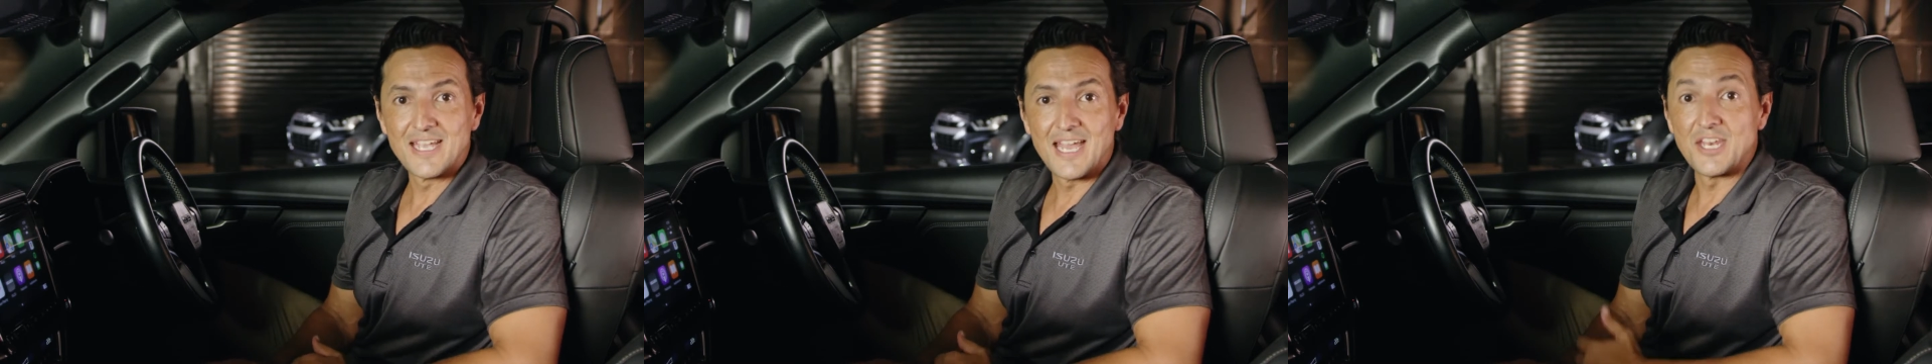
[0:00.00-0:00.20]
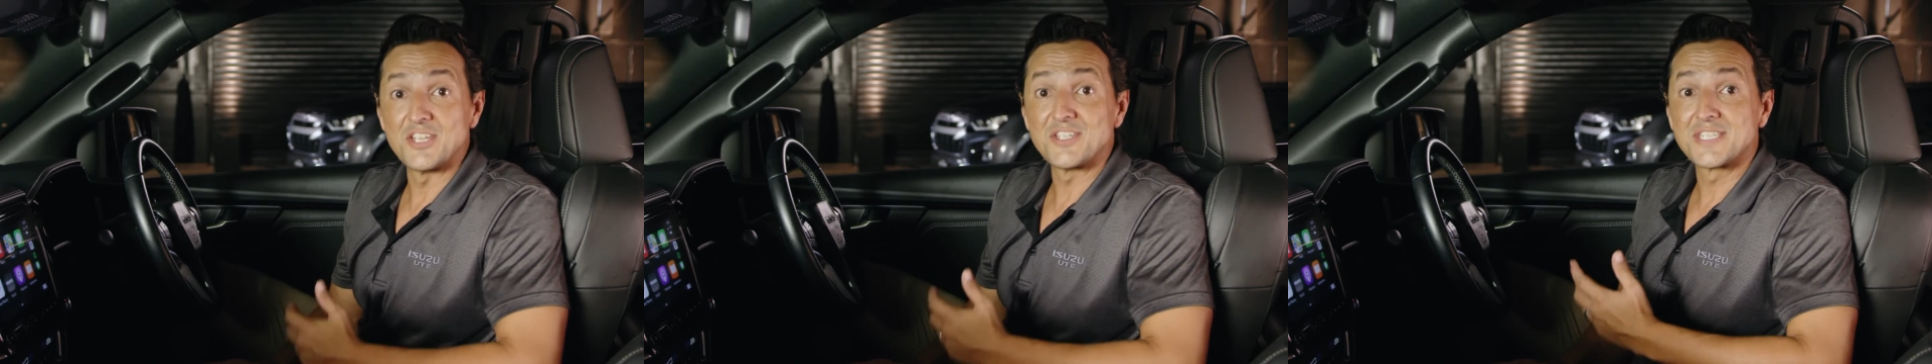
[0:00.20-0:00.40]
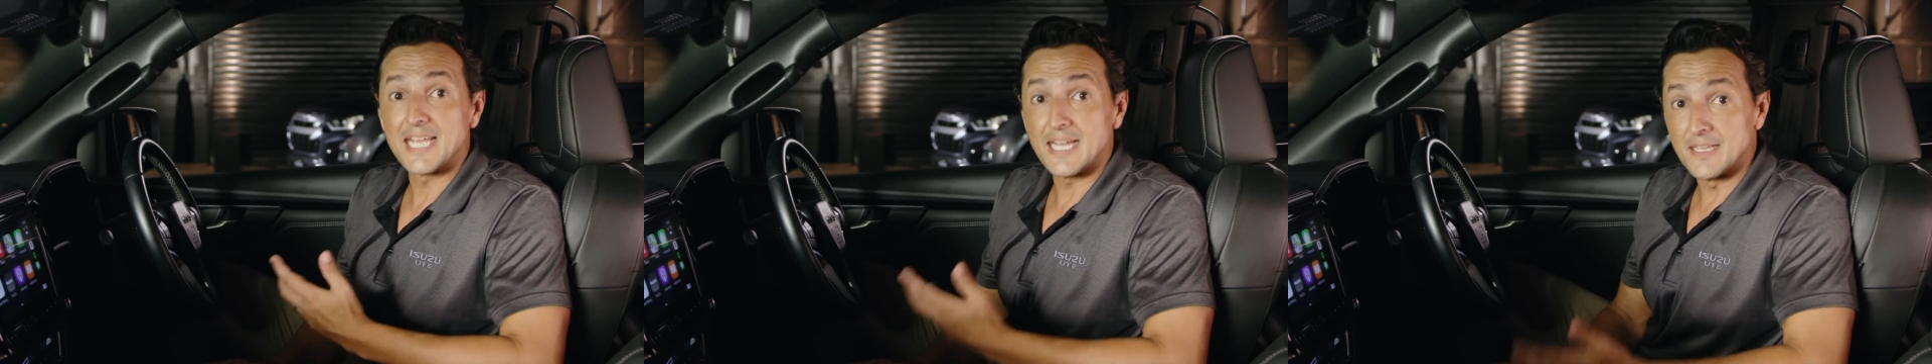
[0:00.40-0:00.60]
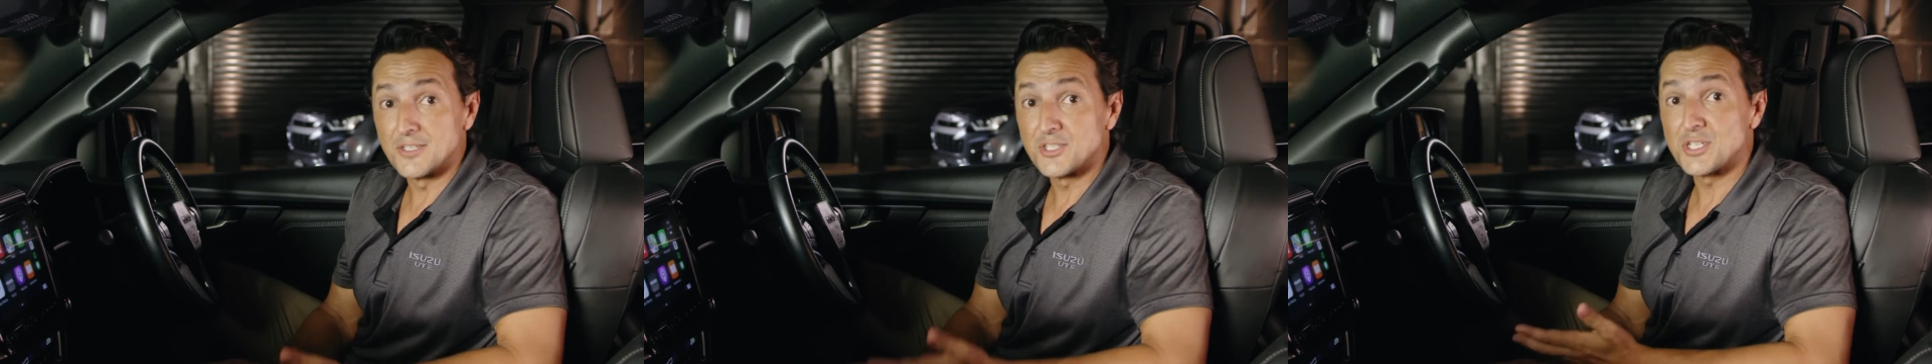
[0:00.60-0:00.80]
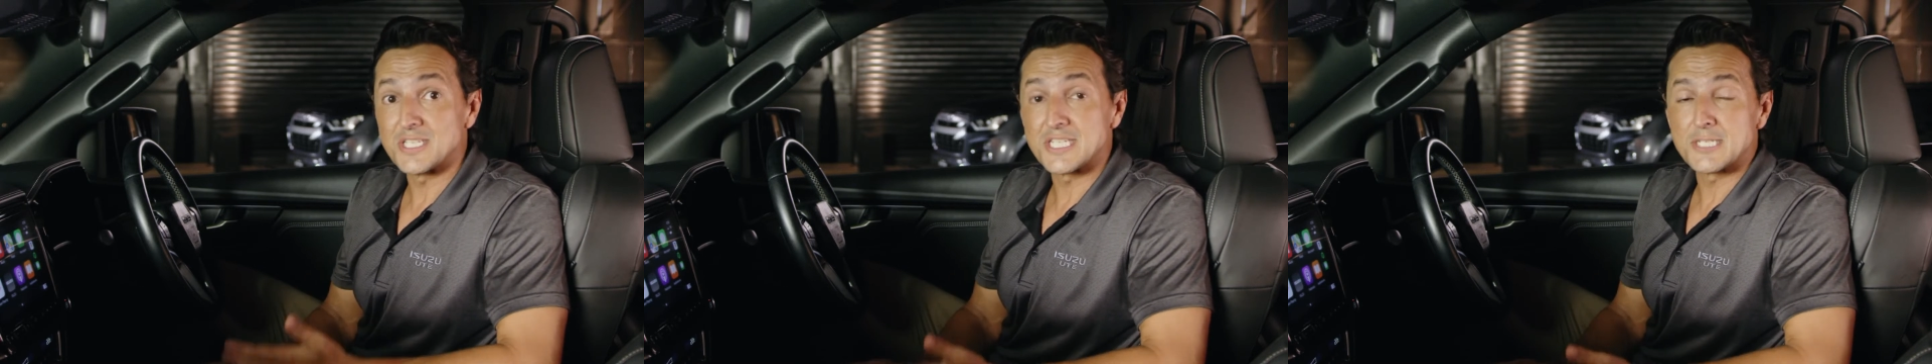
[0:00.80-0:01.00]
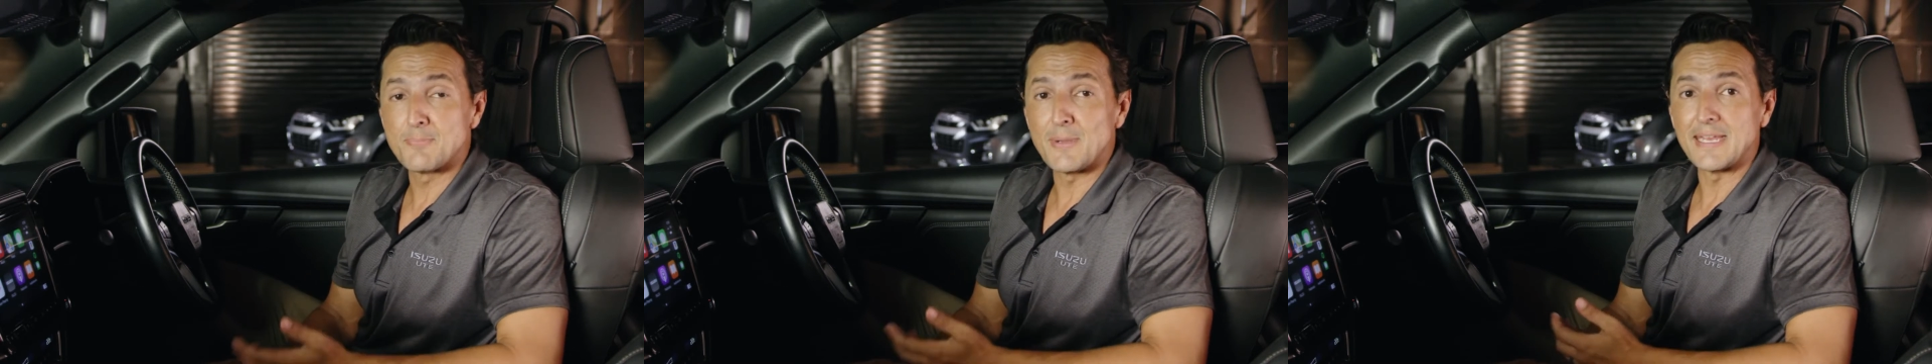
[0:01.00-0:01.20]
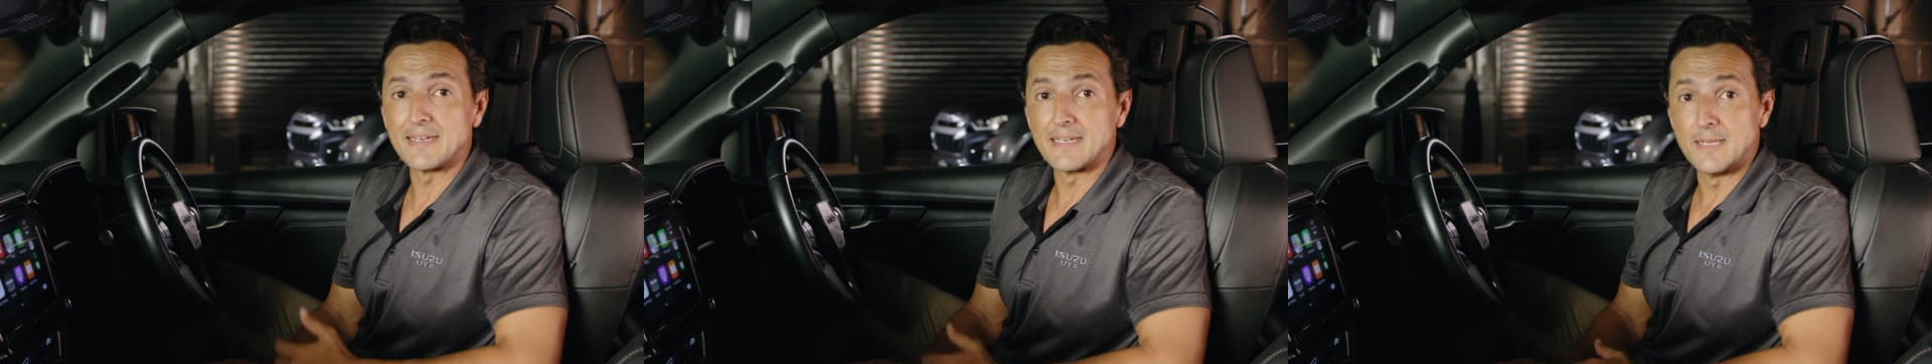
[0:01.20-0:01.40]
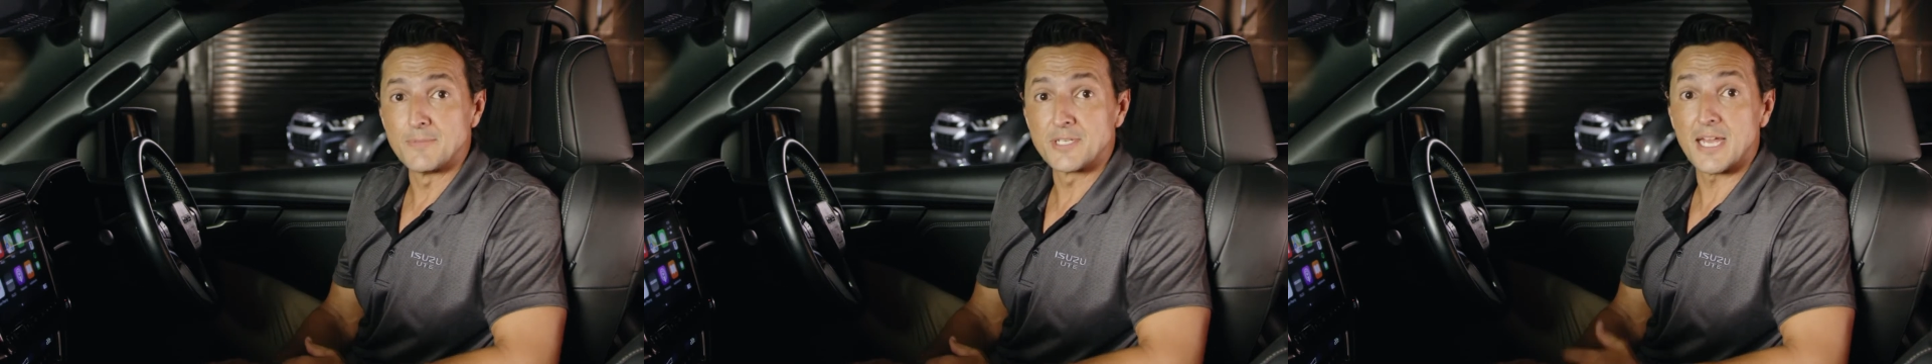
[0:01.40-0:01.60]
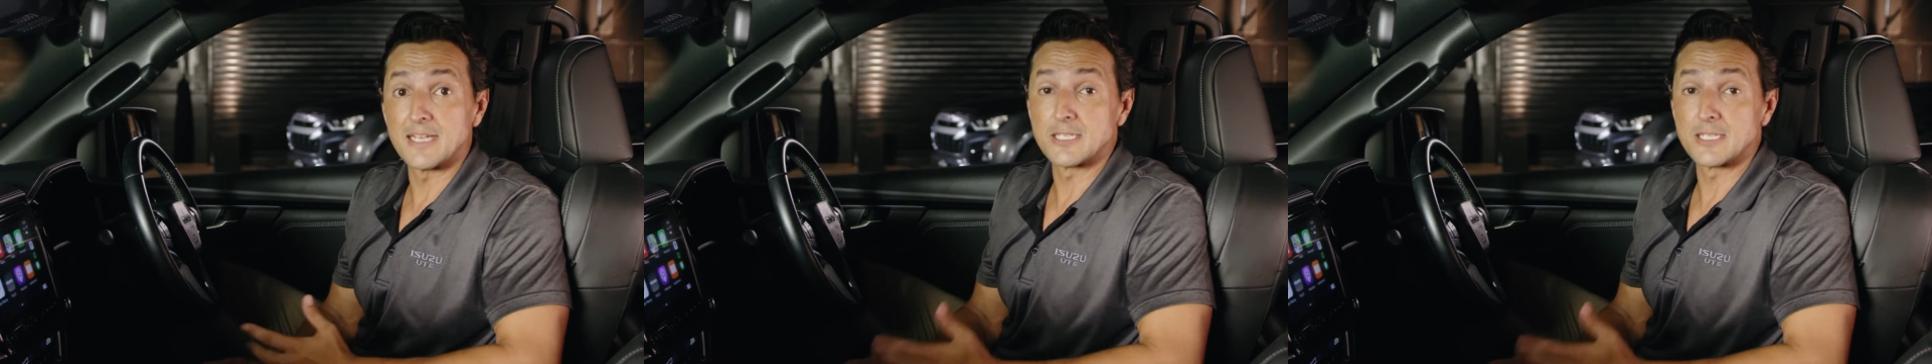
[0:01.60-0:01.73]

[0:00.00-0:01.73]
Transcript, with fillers: an intelligent speed limiter,